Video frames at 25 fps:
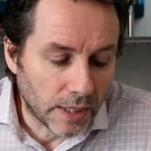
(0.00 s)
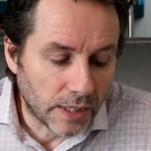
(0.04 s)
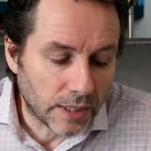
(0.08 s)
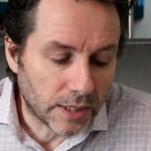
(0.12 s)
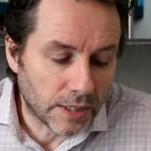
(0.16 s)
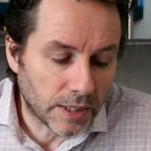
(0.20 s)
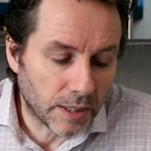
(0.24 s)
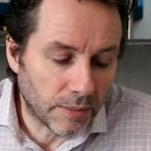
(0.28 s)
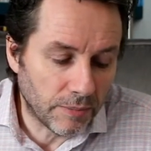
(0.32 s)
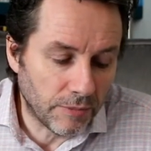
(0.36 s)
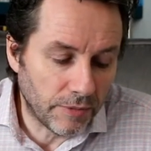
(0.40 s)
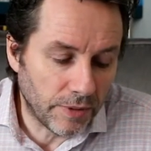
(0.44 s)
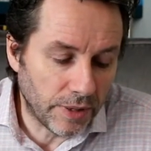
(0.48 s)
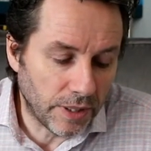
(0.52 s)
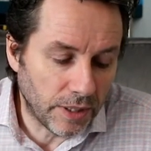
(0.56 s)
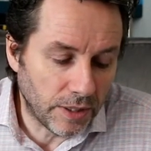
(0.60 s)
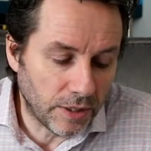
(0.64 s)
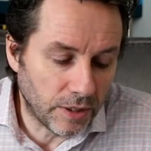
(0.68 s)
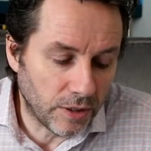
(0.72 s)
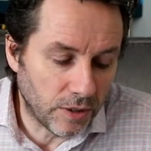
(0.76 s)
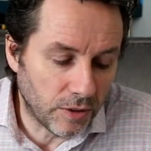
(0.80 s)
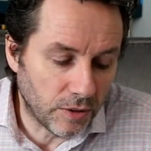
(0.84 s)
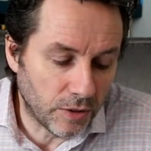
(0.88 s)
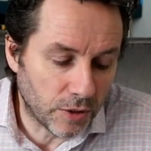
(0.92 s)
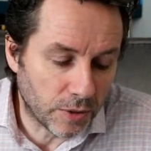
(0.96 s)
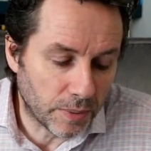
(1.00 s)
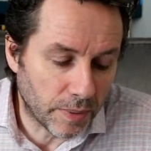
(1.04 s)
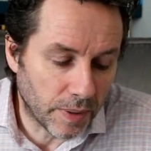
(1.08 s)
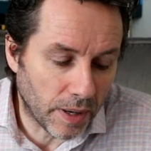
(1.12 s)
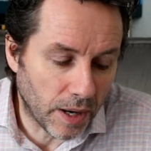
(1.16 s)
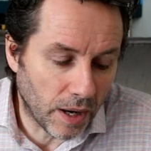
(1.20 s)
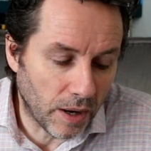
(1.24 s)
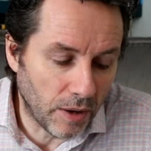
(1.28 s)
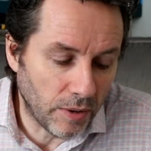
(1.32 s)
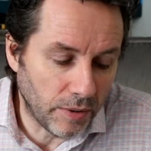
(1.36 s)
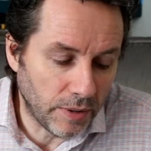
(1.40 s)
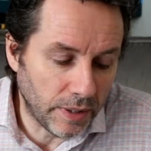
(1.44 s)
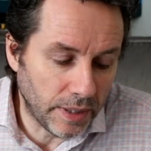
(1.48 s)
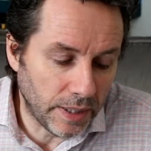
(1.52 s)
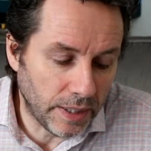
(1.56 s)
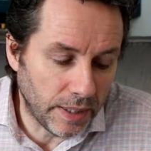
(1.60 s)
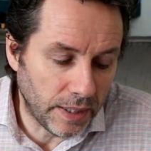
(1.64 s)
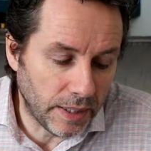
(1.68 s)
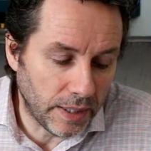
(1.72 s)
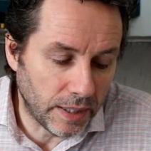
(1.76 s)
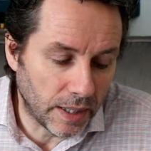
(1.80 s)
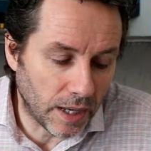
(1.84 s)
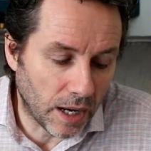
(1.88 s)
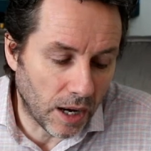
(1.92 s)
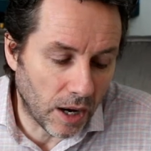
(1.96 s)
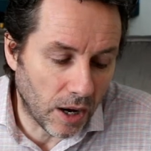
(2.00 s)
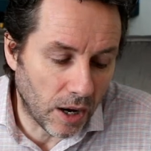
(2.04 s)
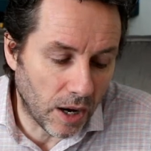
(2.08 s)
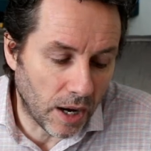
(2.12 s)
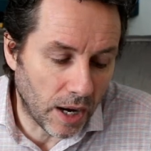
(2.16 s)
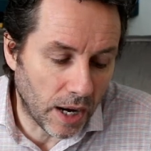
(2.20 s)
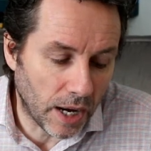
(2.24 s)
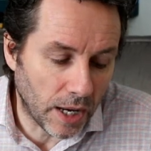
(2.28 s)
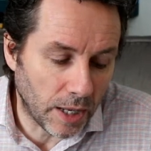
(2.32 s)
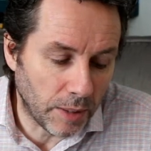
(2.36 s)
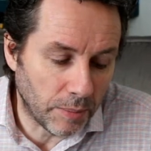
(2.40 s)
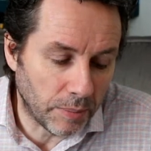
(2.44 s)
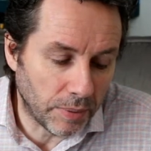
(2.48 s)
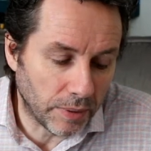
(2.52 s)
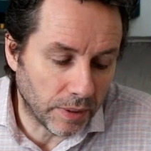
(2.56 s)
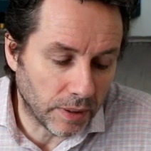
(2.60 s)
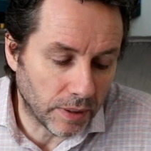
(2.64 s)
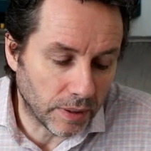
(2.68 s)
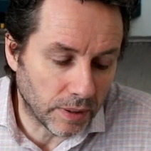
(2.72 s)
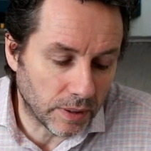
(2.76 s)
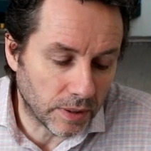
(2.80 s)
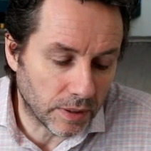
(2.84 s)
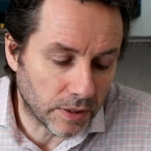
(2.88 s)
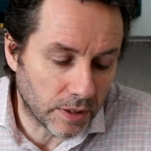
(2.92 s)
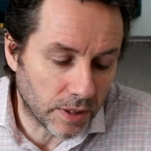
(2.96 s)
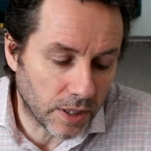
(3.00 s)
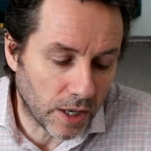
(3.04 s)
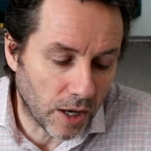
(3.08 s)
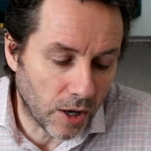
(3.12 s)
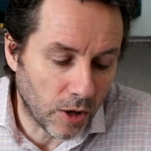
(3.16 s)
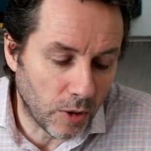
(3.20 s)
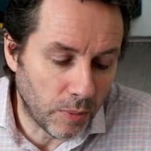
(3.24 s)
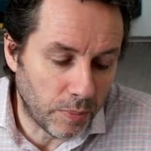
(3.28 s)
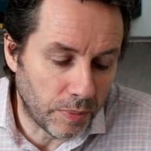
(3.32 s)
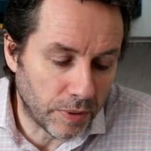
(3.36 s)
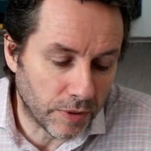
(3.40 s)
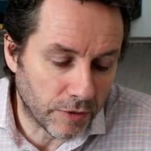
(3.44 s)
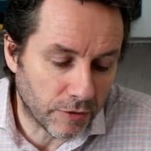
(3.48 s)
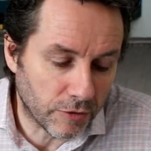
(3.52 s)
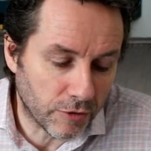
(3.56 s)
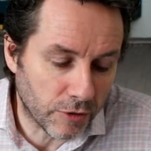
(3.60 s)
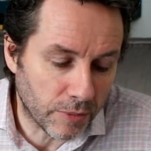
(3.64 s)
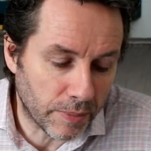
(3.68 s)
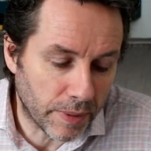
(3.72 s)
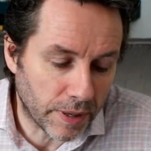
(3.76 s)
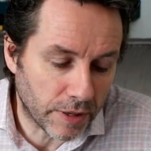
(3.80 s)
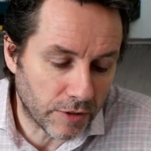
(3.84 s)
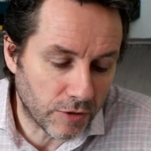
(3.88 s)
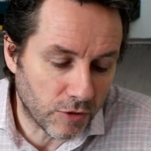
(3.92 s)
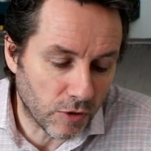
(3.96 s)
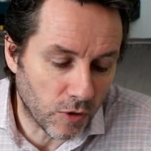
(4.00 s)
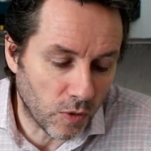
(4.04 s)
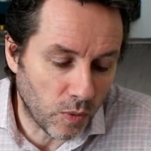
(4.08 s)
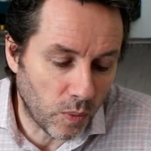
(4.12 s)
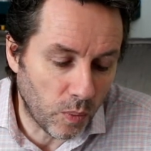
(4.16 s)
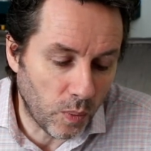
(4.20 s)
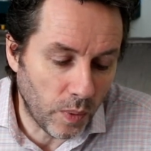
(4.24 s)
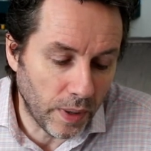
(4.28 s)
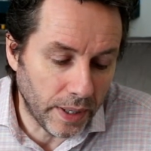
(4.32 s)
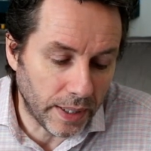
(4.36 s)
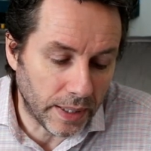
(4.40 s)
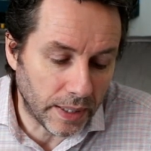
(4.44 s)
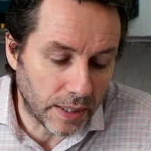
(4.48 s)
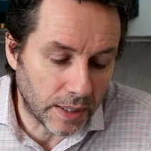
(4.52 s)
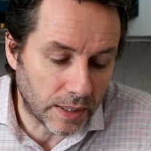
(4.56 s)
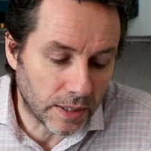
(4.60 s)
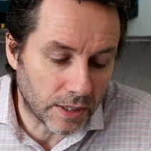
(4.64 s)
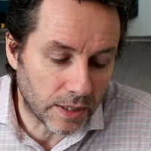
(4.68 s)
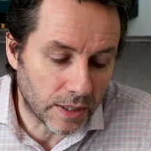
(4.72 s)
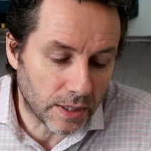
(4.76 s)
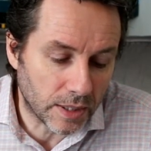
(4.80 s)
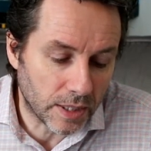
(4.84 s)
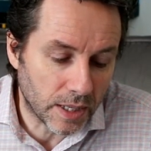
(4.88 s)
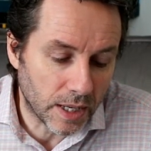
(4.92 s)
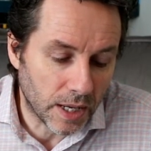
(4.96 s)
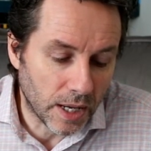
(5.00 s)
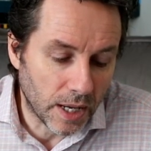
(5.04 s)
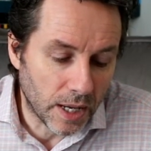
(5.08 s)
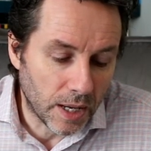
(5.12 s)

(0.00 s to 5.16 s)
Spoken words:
Some venues were only able to open for a matter of weeks